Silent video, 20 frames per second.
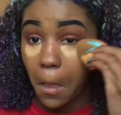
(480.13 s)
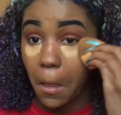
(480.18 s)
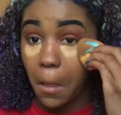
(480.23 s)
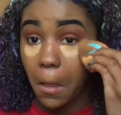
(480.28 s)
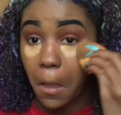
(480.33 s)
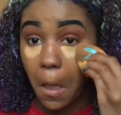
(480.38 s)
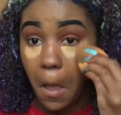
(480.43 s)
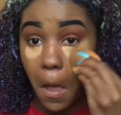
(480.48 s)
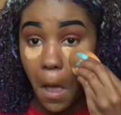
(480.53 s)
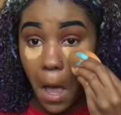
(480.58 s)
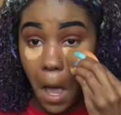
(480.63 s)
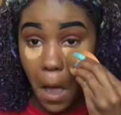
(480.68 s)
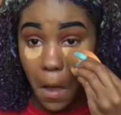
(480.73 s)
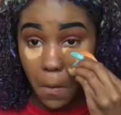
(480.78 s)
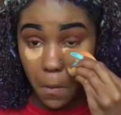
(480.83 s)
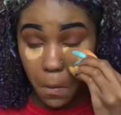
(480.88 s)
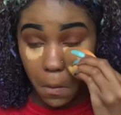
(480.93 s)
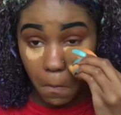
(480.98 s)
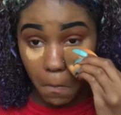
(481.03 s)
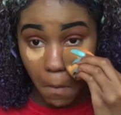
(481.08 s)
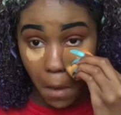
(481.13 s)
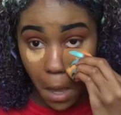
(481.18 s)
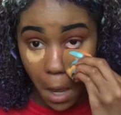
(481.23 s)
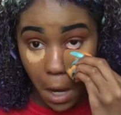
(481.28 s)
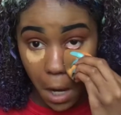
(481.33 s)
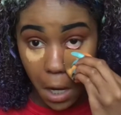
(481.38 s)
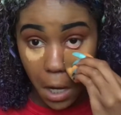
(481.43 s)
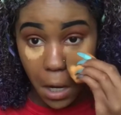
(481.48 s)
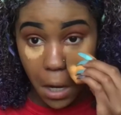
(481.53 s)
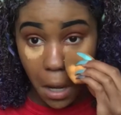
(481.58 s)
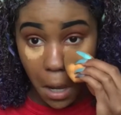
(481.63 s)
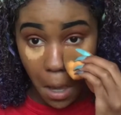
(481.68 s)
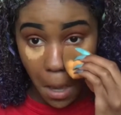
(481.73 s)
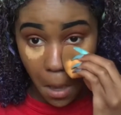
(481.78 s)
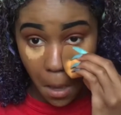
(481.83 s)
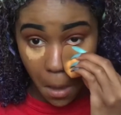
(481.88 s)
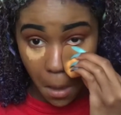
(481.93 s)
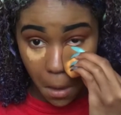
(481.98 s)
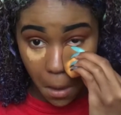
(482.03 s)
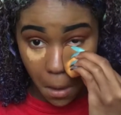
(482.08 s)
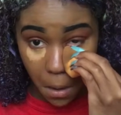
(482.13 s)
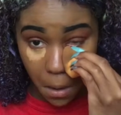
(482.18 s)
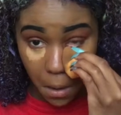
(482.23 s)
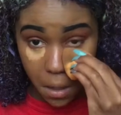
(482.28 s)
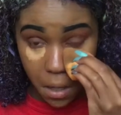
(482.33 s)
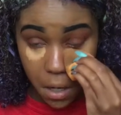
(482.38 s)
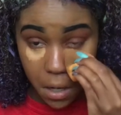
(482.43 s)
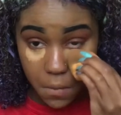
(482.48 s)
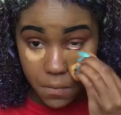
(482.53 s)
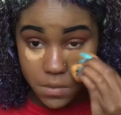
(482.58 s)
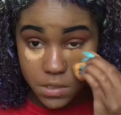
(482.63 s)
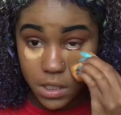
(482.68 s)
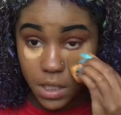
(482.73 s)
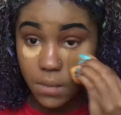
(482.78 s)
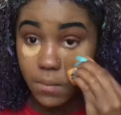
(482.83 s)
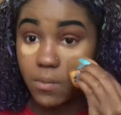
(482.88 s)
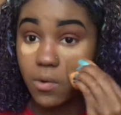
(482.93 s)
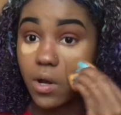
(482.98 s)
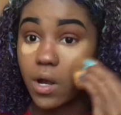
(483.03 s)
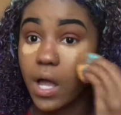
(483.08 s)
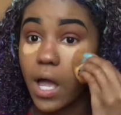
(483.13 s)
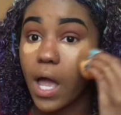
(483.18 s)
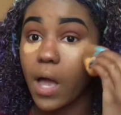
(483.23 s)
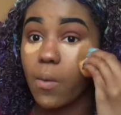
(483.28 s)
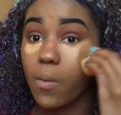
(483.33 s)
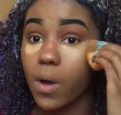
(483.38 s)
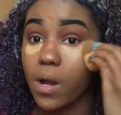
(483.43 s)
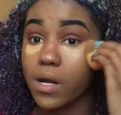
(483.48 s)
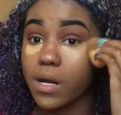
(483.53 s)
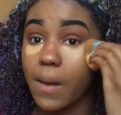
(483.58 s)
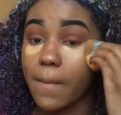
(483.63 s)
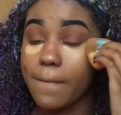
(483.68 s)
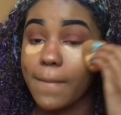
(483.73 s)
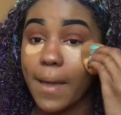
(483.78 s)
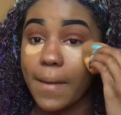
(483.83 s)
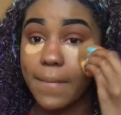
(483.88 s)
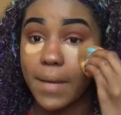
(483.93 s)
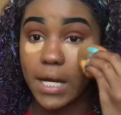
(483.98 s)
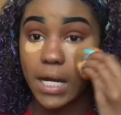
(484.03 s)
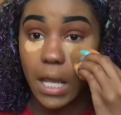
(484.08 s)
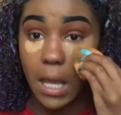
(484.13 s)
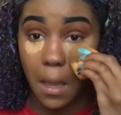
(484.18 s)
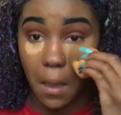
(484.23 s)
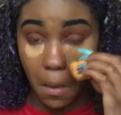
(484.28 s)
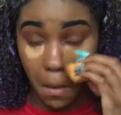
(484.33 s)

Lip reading: So I was mad. And I was like, bro, I want my money.